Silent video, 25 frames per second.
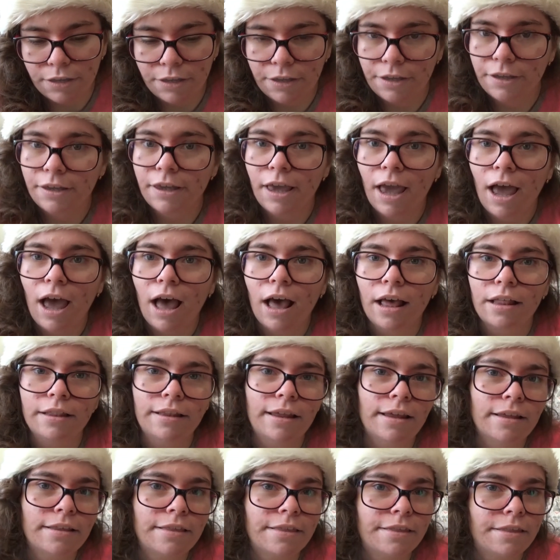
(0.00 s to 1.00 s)
yeah,
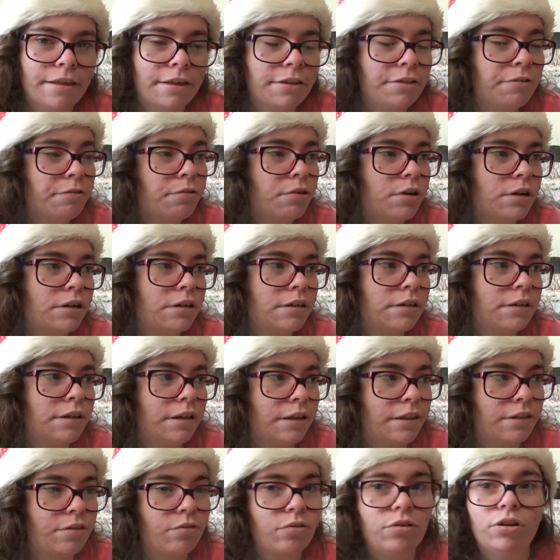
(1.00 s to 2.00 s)
that's it for
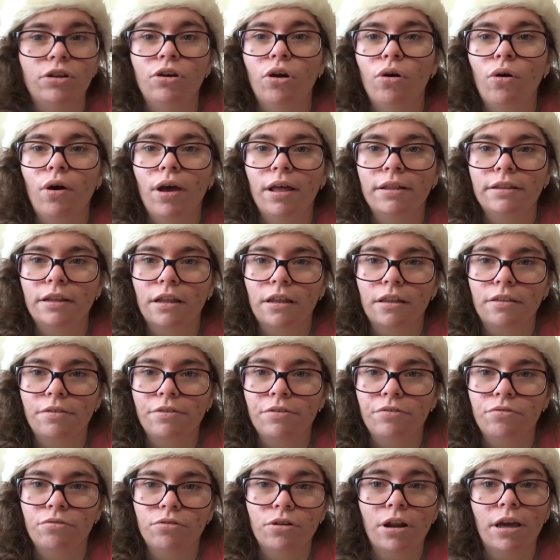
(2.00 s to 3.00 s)
this video, and I'll
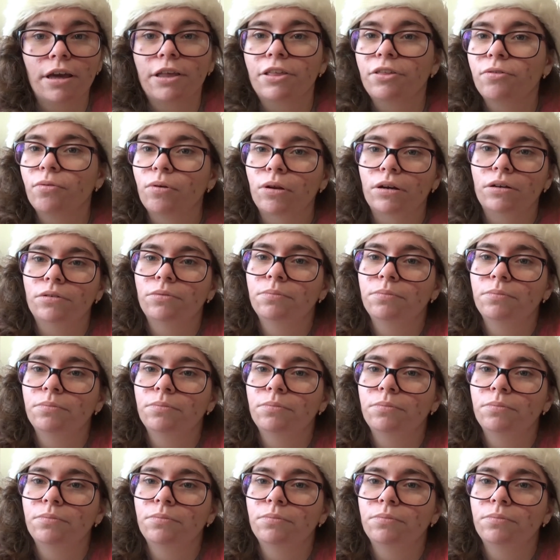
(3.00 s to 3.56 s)
see you next one.